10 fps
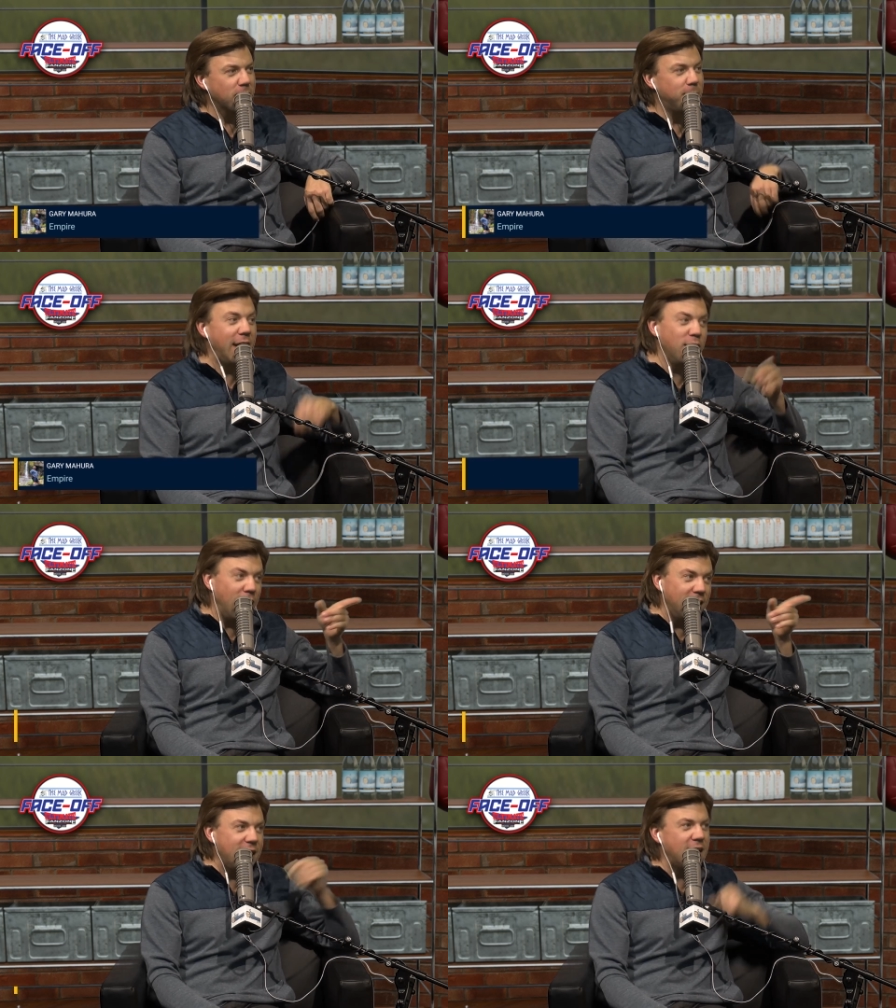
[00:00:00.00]
But I don't.
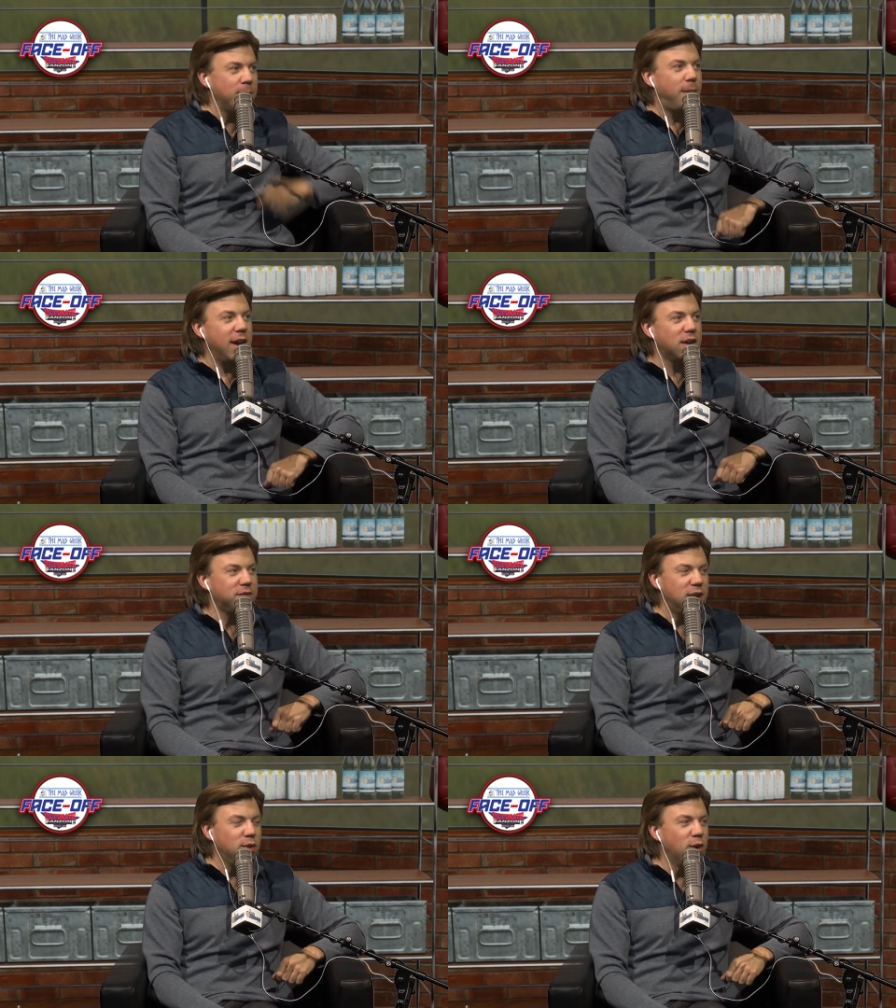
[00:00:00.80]
I like Empire if
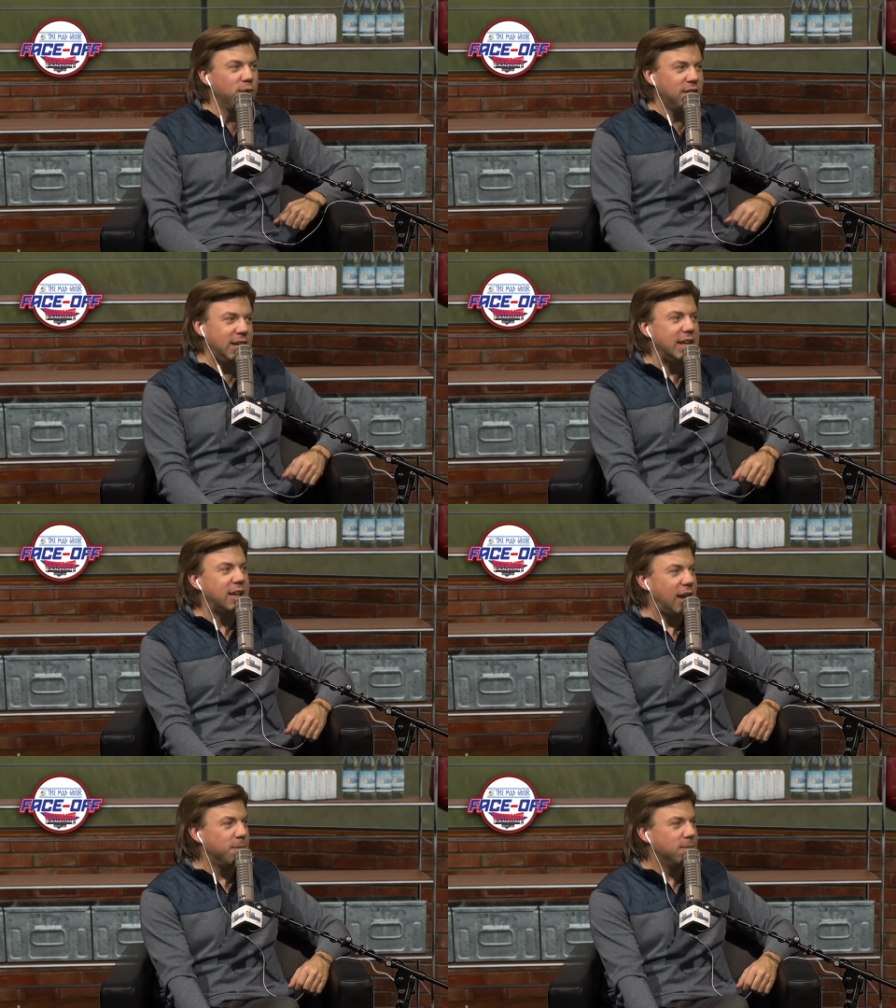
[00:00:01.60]
they do go with an E
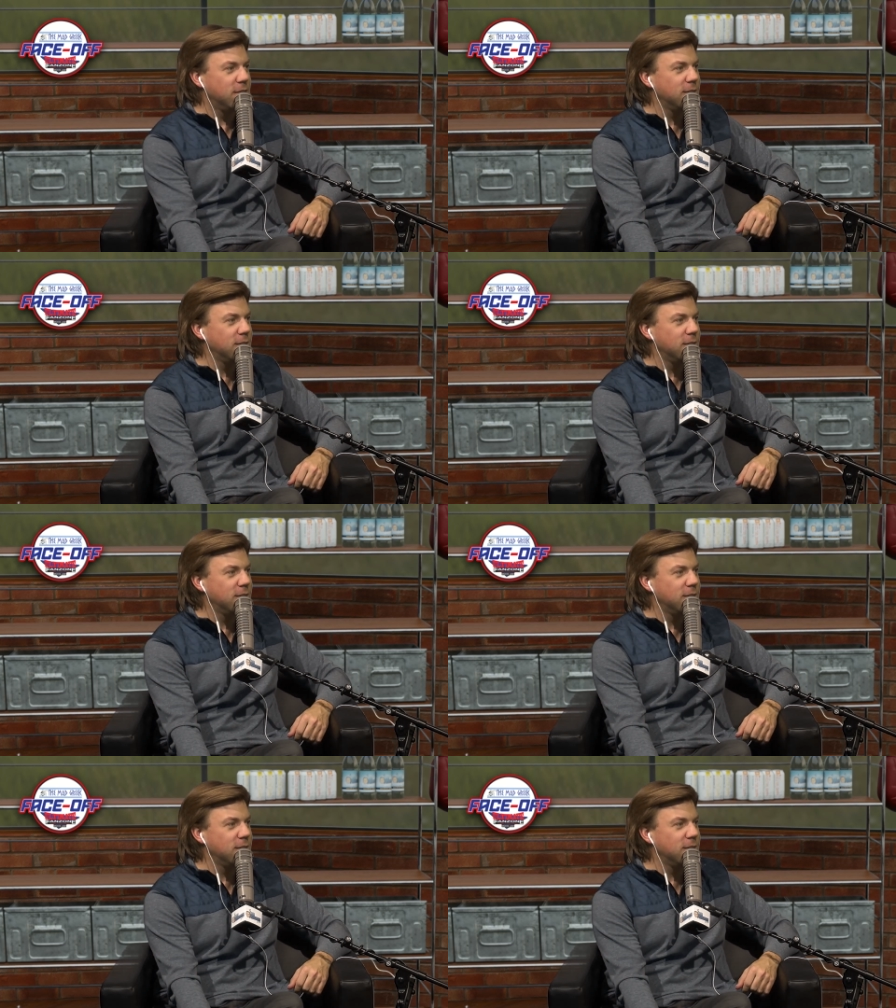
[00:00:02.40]
name.